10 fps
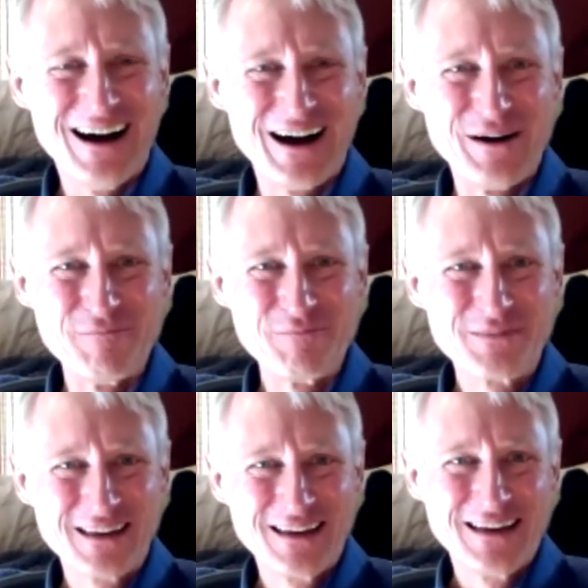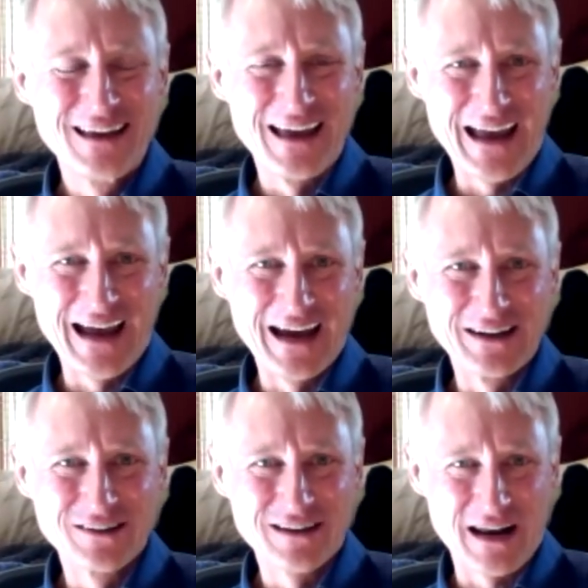um,
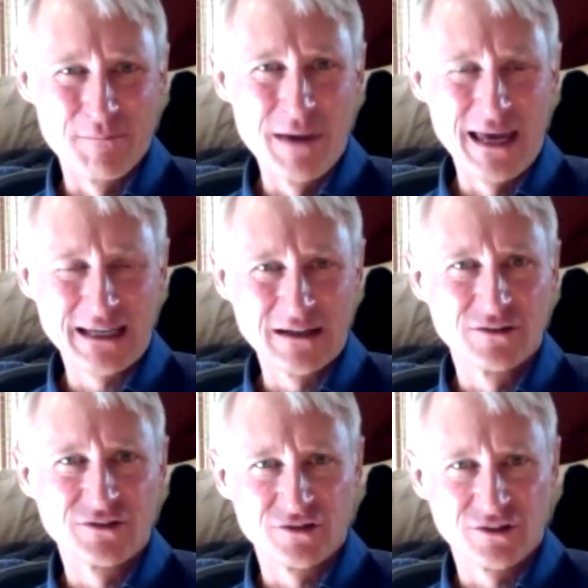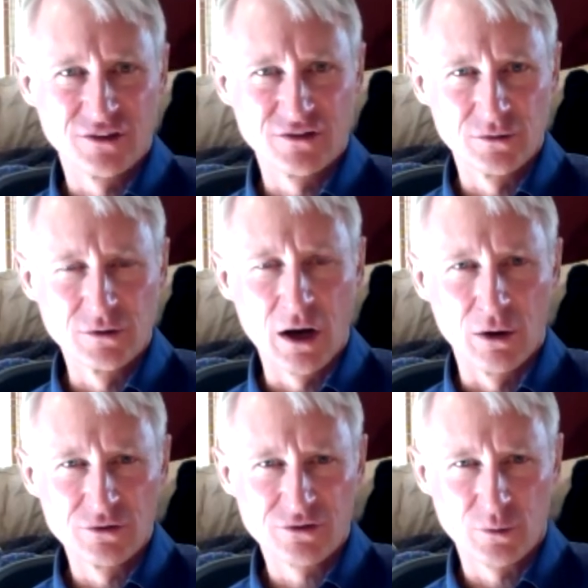and kind of making decisions as you
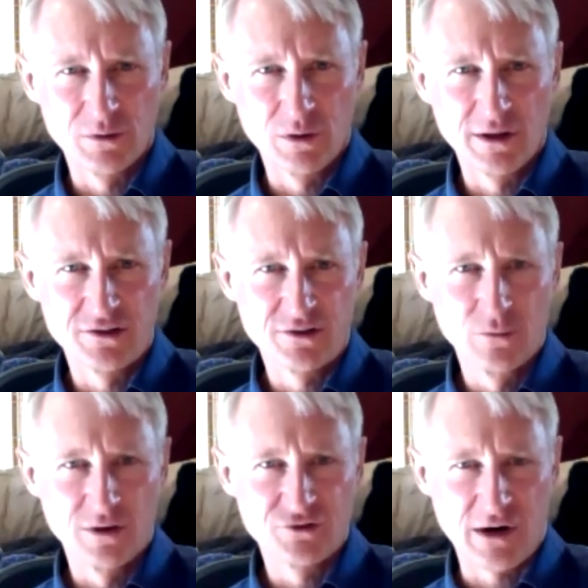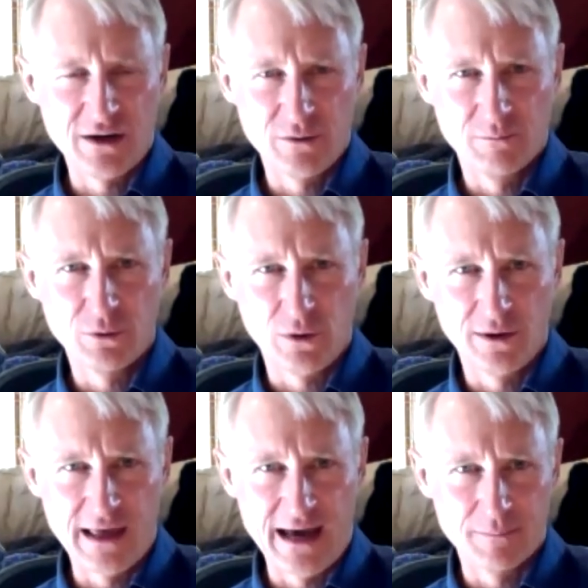go so we really we try to
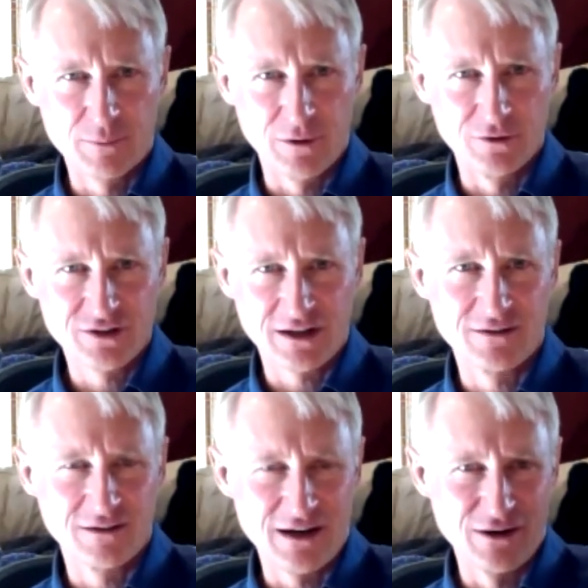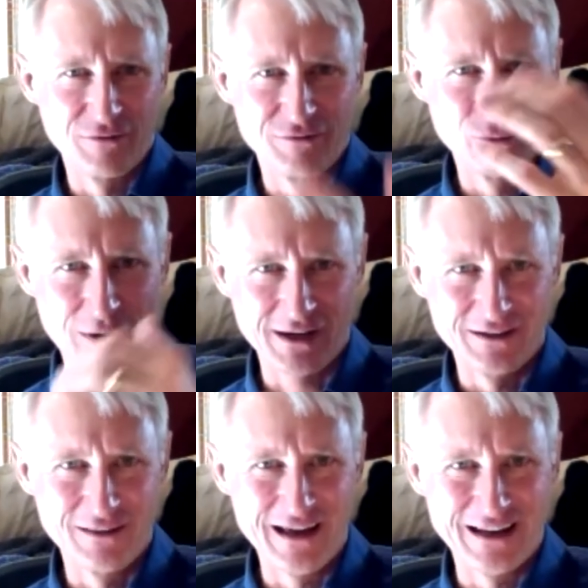employ that approach i don't i don't know if you run
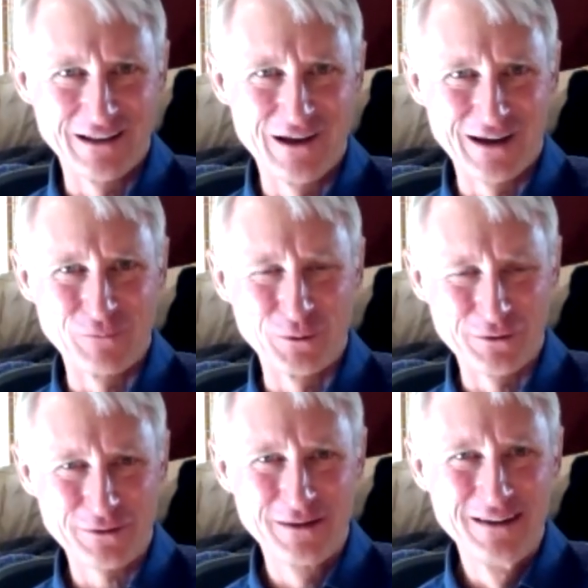into that a lot with